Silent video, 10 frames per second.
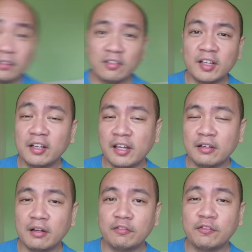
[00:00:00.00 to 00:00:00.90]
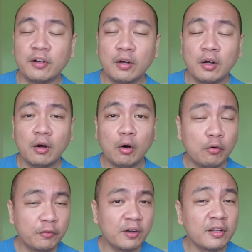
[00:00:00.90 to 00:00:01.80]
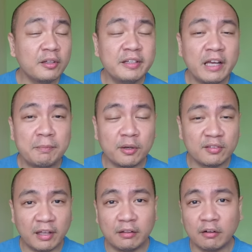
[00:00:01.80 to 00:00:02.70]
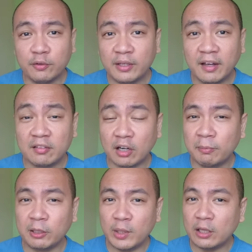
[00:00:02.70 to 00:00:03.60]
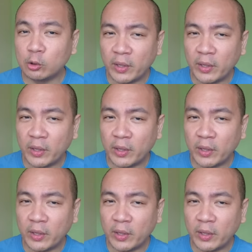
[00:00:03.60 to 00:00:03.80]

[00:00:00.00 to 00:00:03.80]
Interestingly enough, over 39% of you guys are between